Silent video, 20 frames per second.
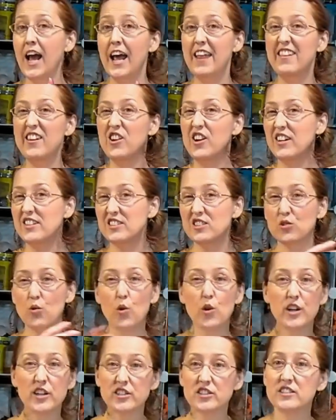And then you guys just
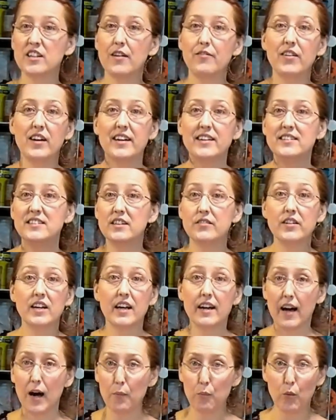order your stuff and
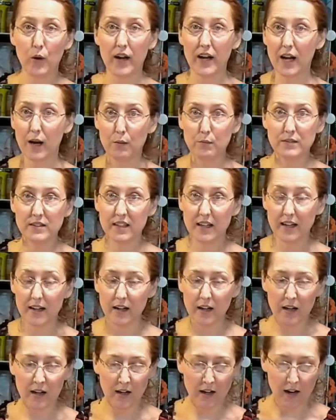divvy it up when it comes in.